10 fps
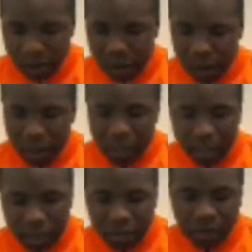In the
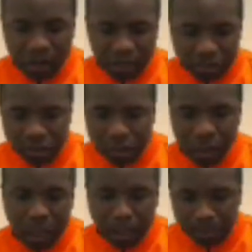event of something
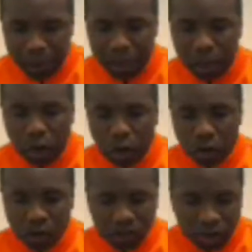happening, he can
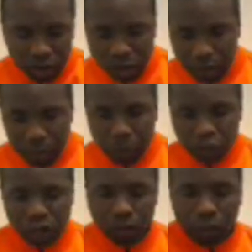always push
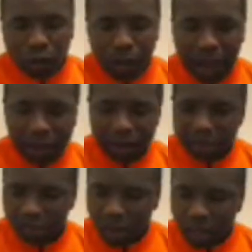the ball back to this
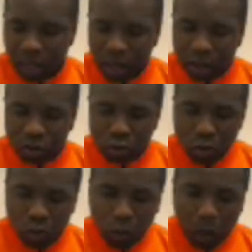side.
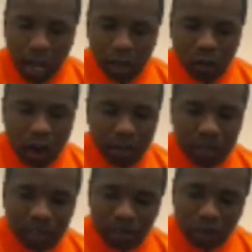So while you have
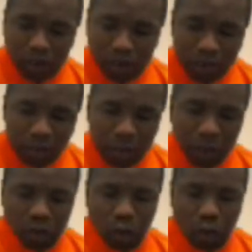these
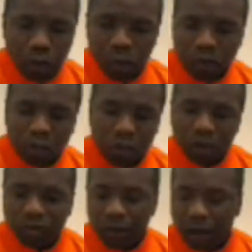players open, the 2 and
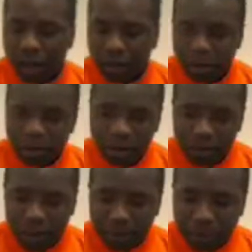the 5,
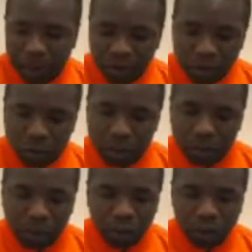based on where the
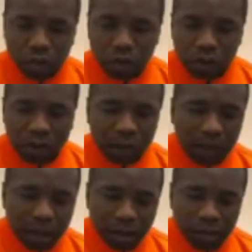ball is going,
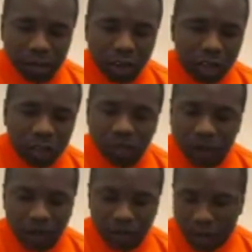they're of none
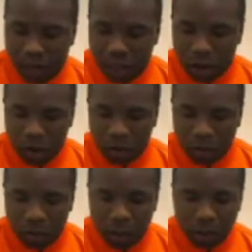effect right now.
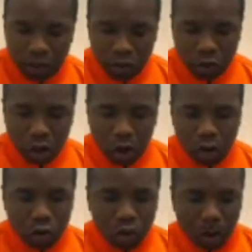So now
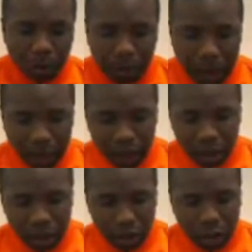you compact,
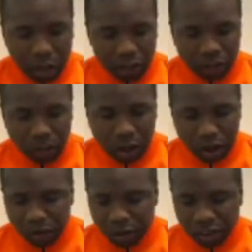you got some
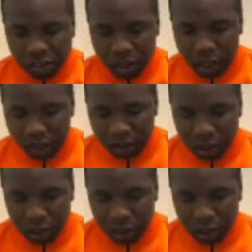coverage here.